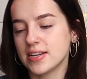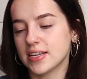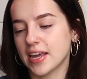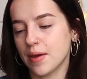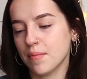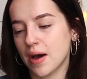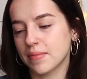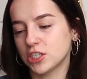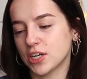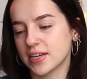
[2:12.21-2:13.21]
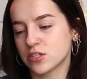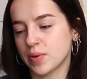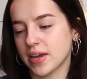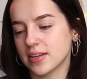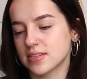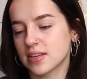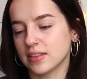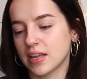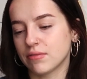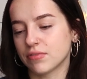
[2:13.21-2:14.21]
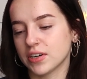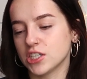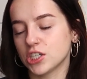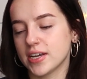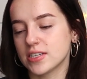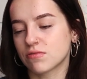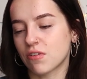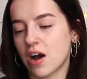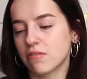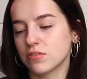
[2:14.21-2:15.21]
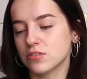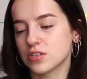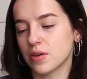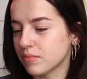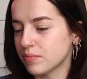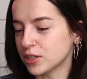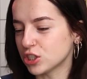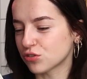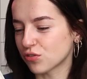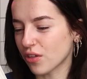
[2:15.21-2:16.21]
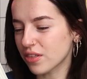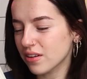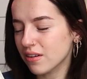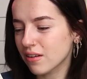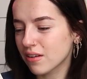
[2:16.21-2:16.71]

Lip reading: To him, I'm a chess piece, leverage, his rival's betrothed.